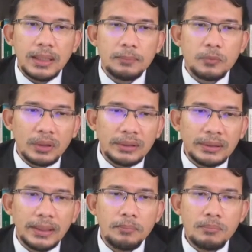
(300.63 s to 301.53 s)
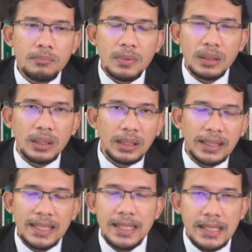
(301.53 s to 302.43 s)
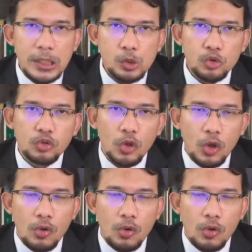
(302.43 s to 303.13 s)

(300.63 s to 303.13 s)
Ibn Qayyim, he used